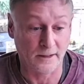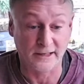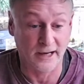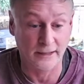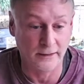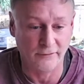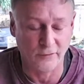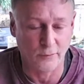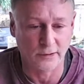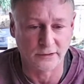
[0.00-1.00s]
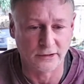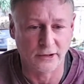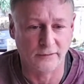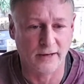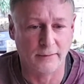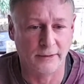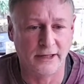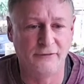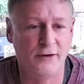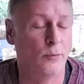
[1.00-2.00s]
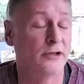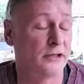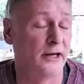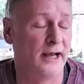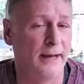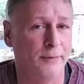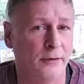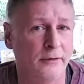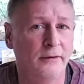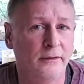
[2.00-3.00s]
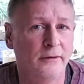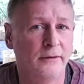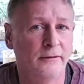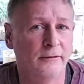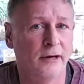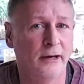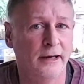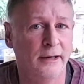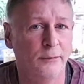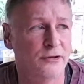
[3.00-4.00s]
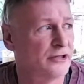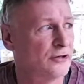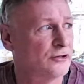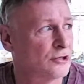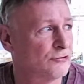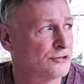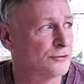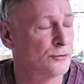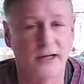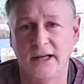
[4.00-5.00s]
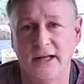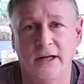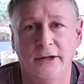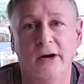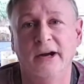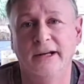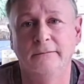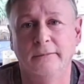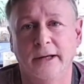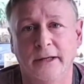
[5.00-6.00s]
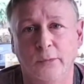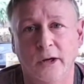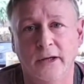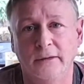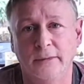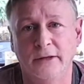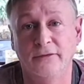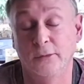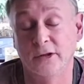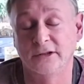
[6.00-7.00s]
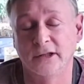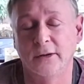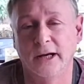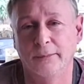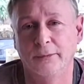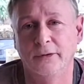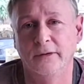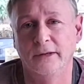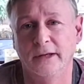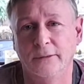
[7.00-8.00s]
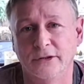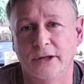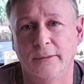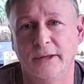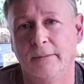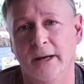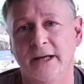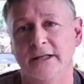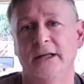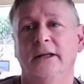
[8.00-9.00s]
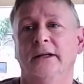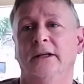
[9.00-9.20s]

Again, everyone's kind of, if it was going to happen, right, it was such a crystal clear night anyway. if it was going to happen, it was going to be amazing.